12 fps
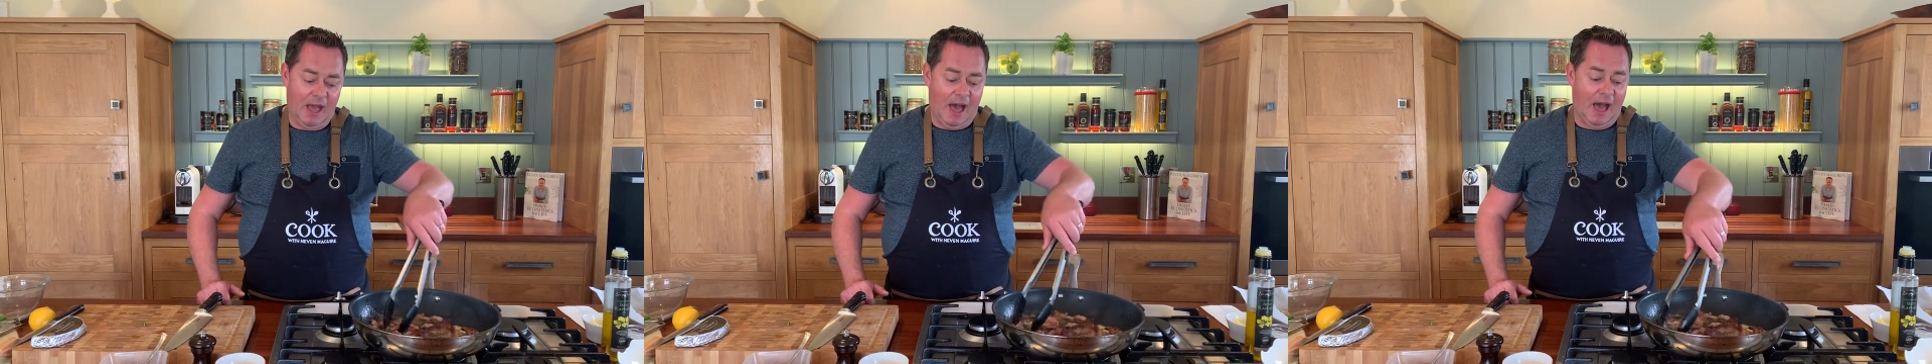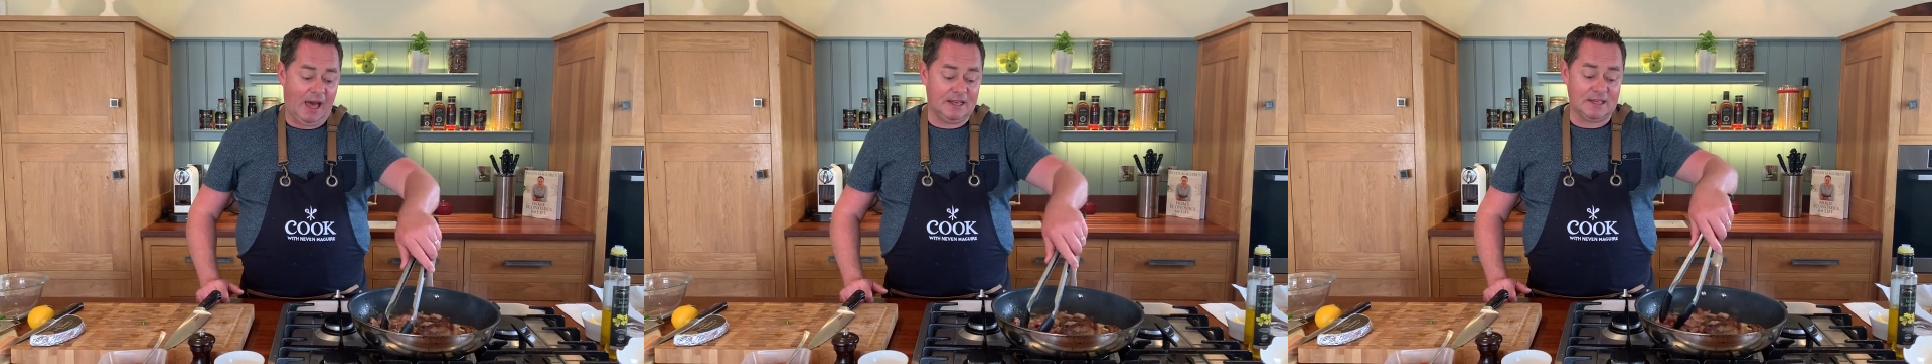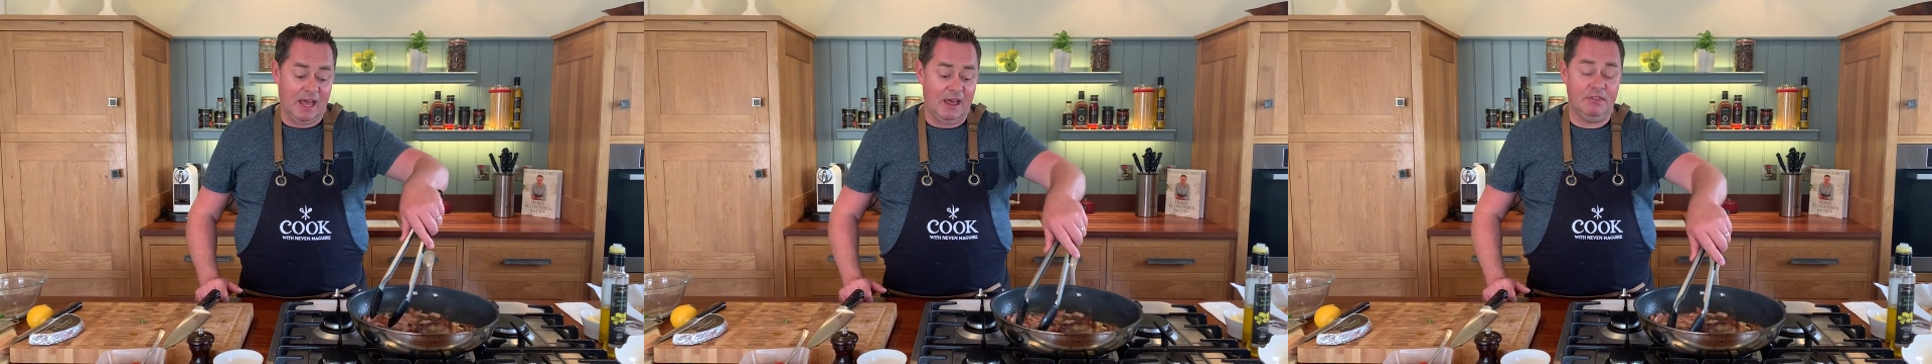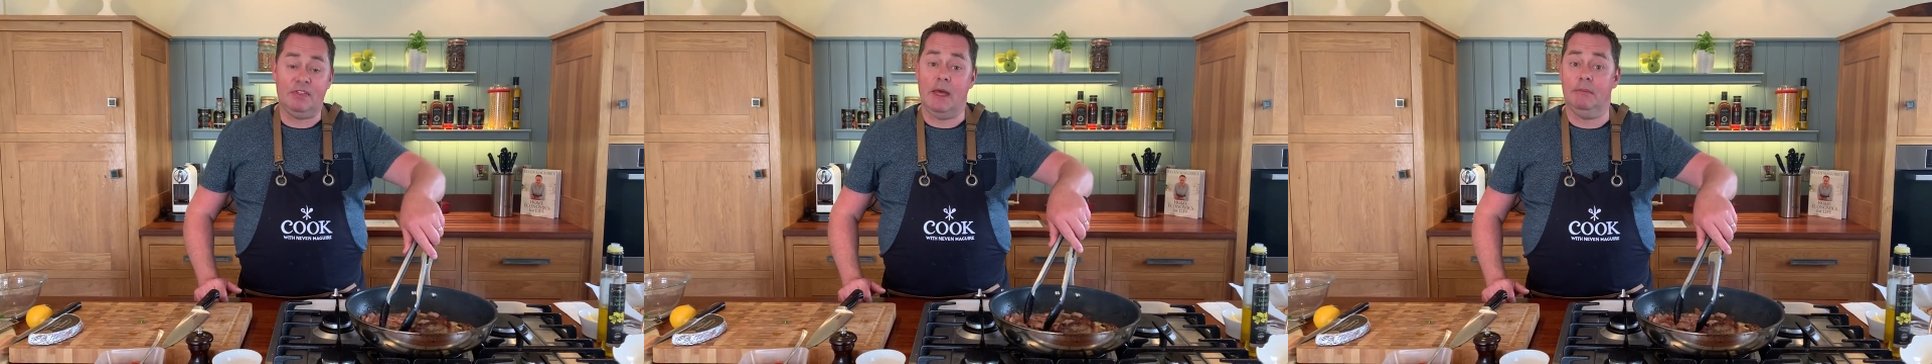and uh,
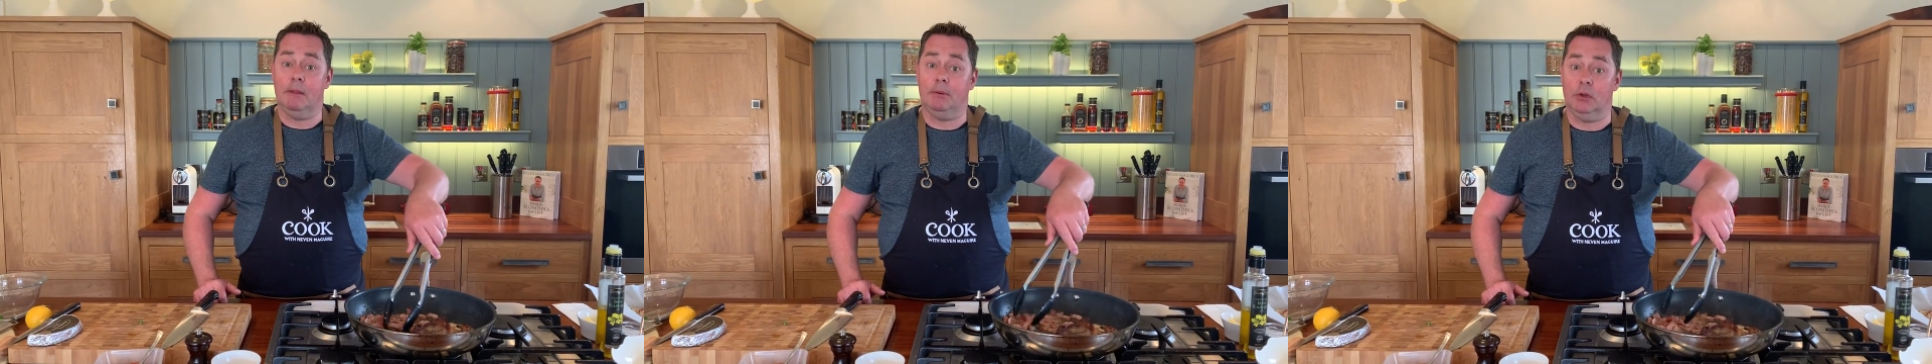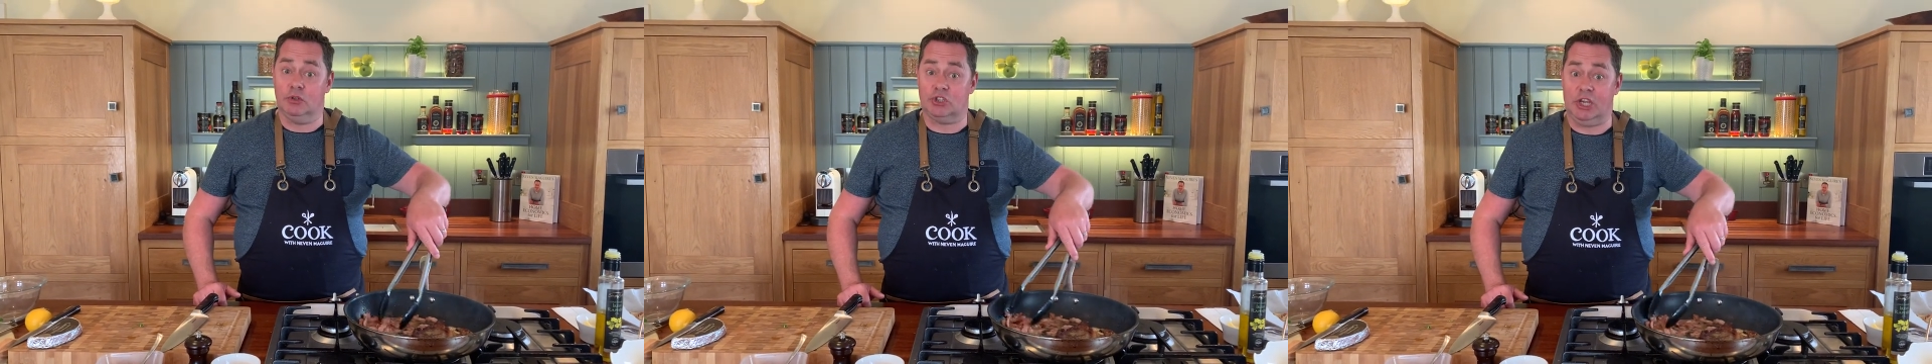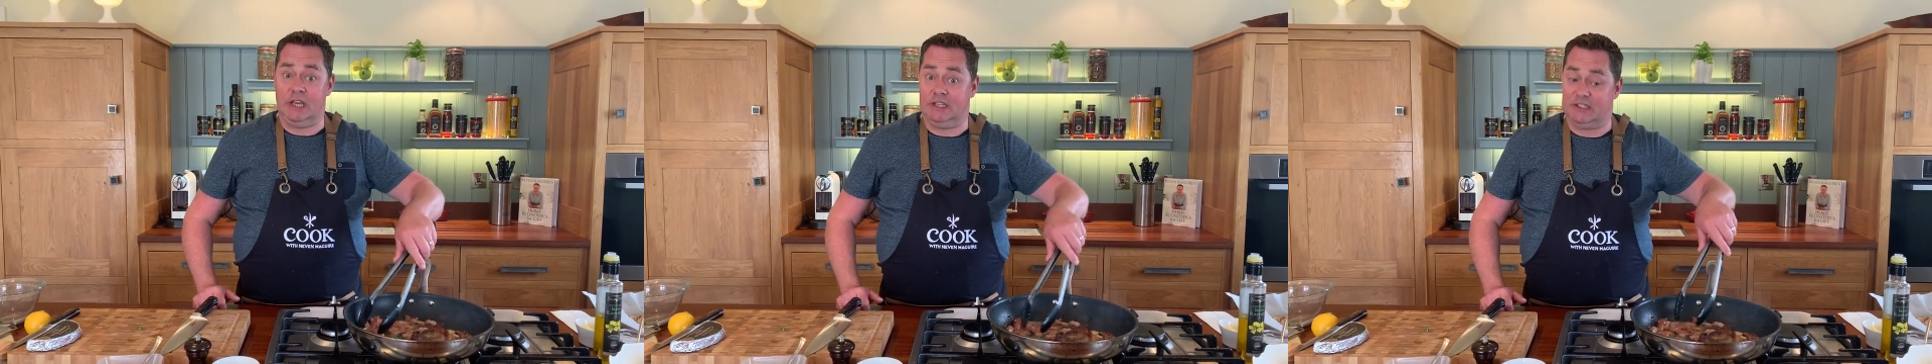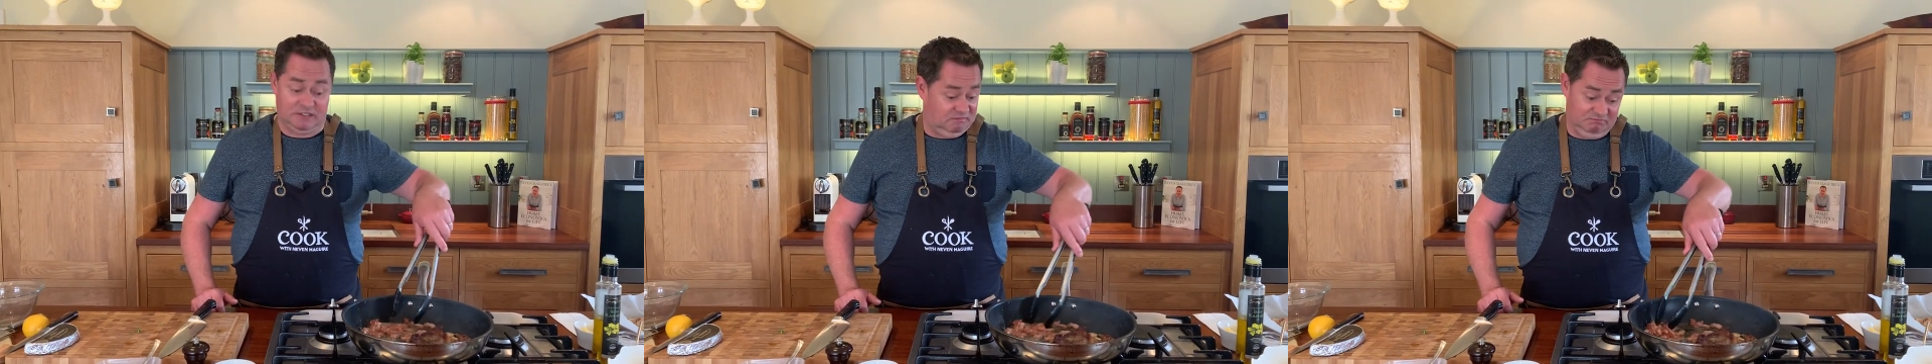then the blue
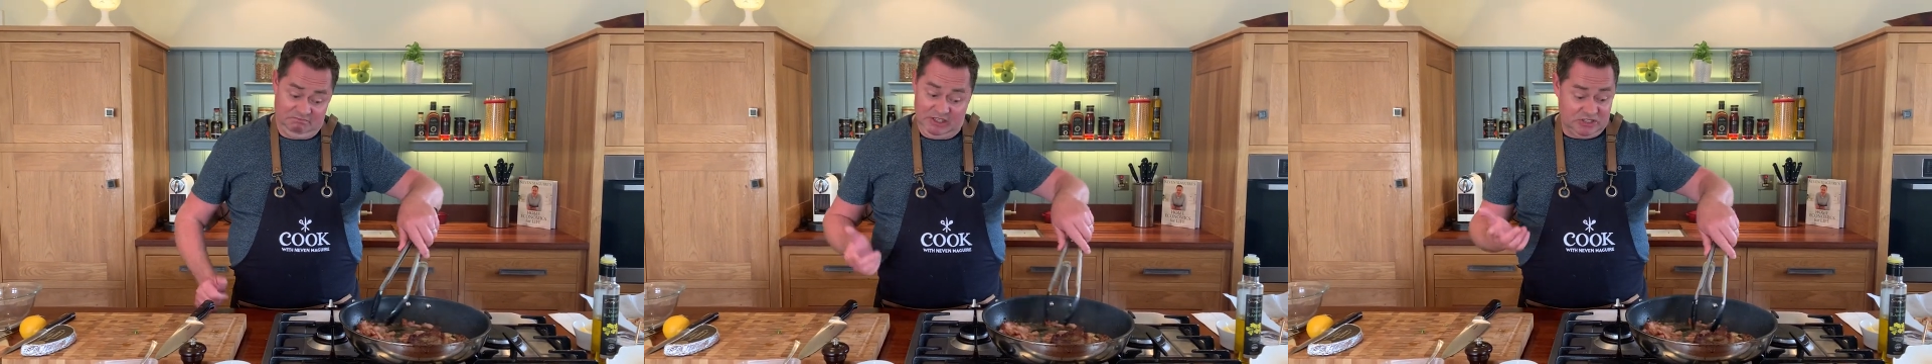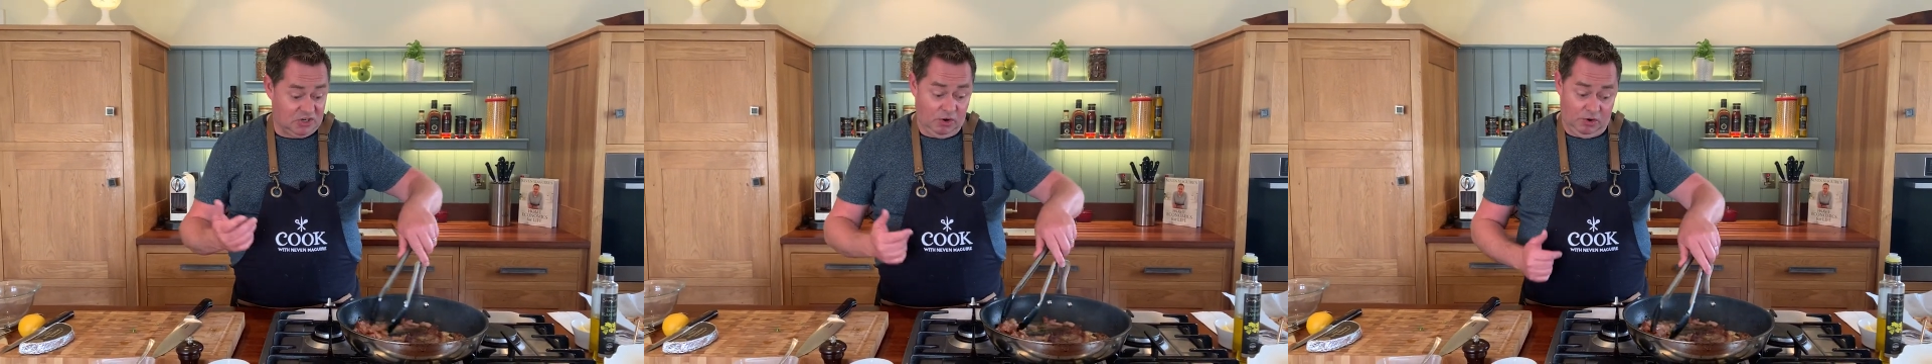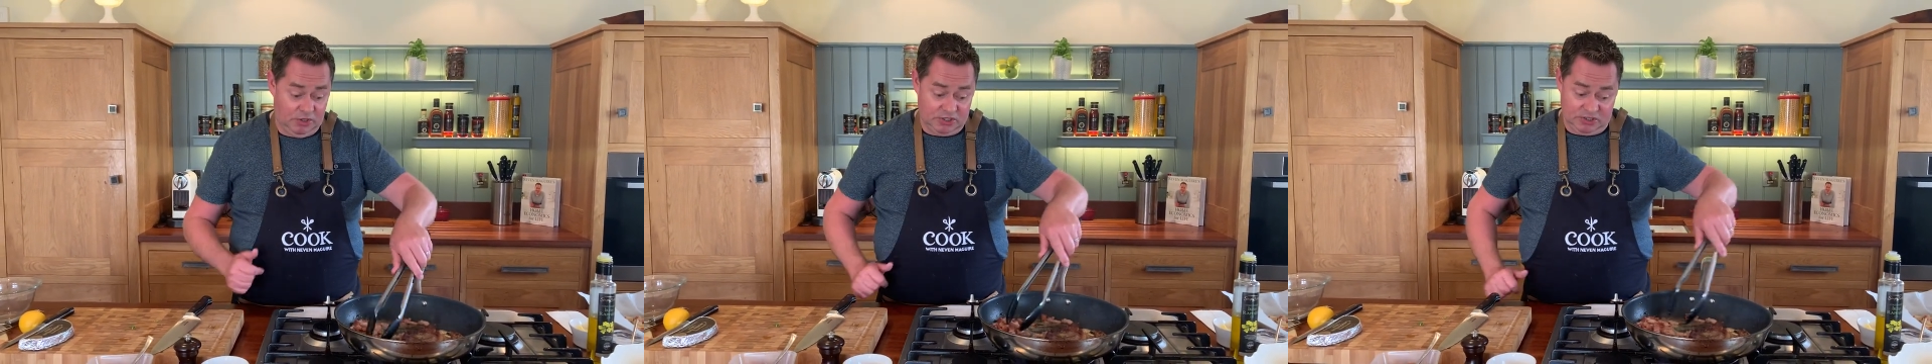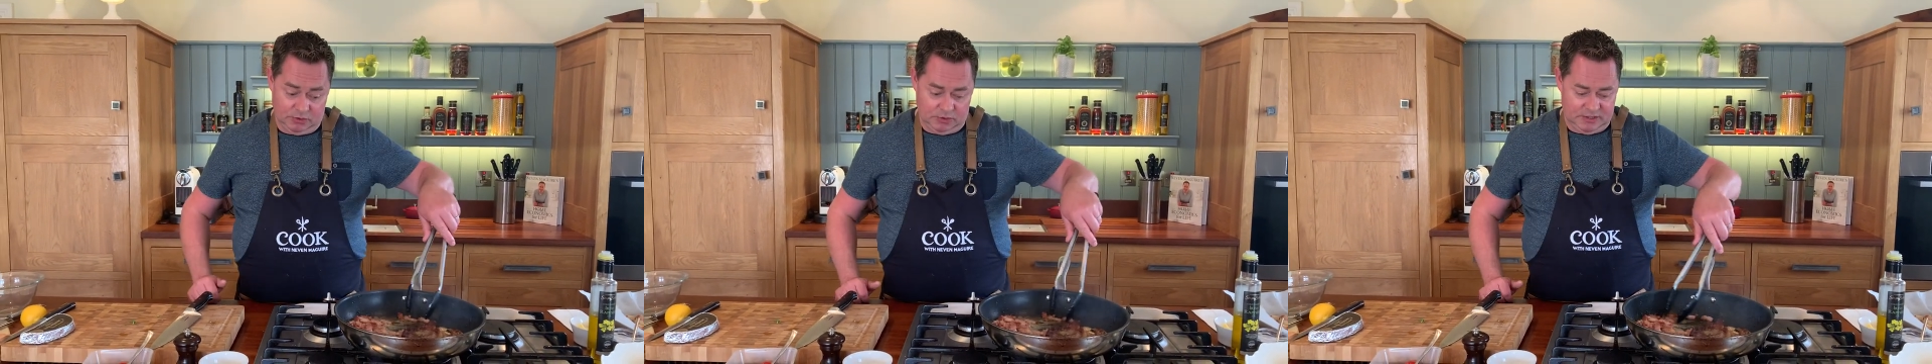cheese. It's
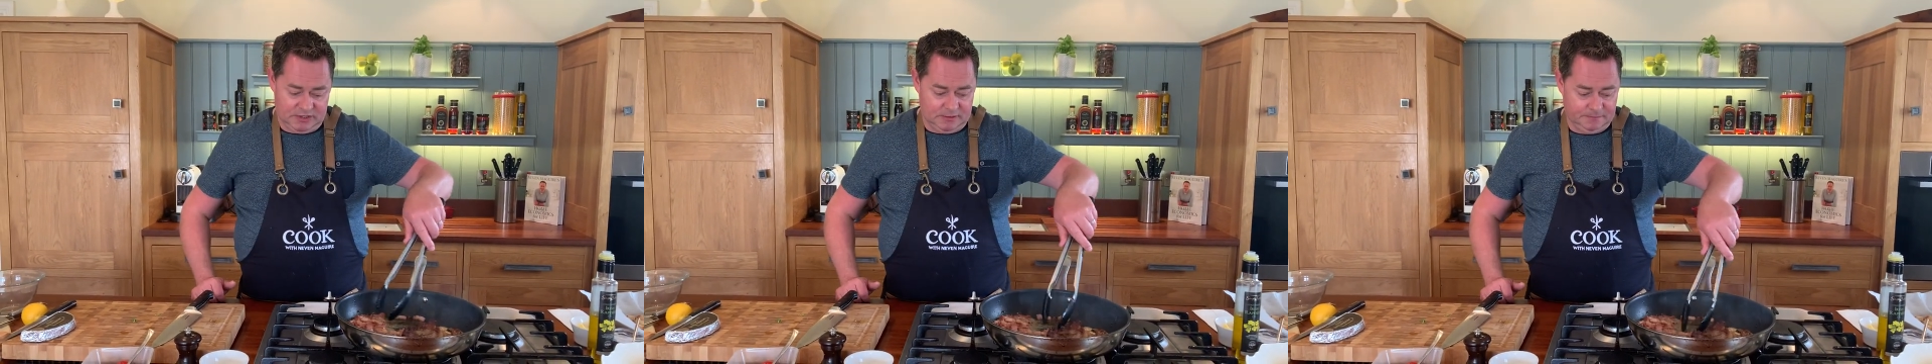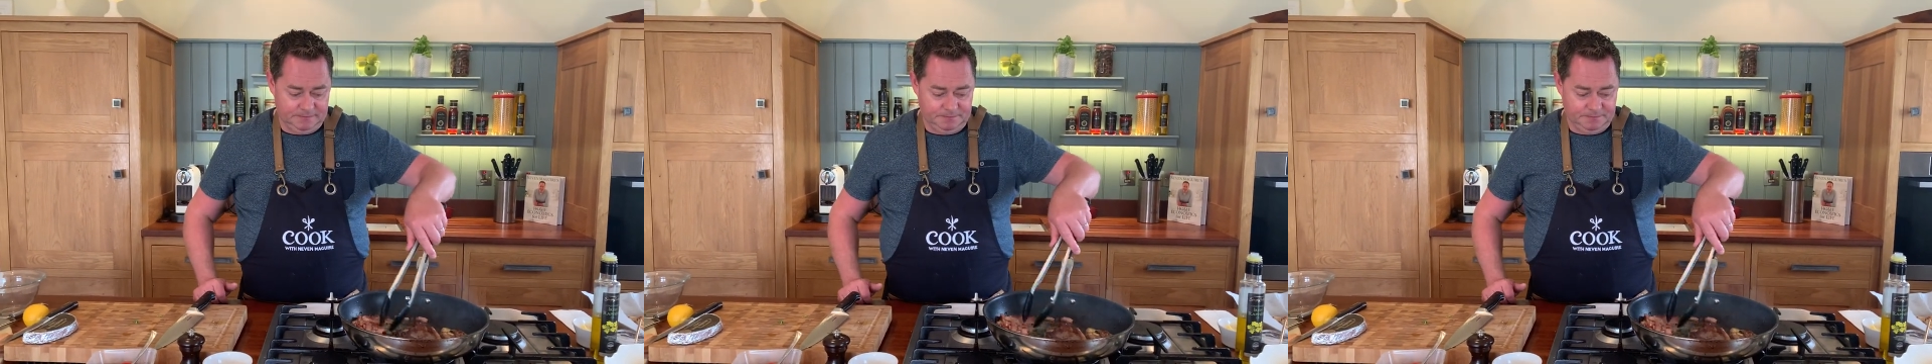gorgeous, so it is.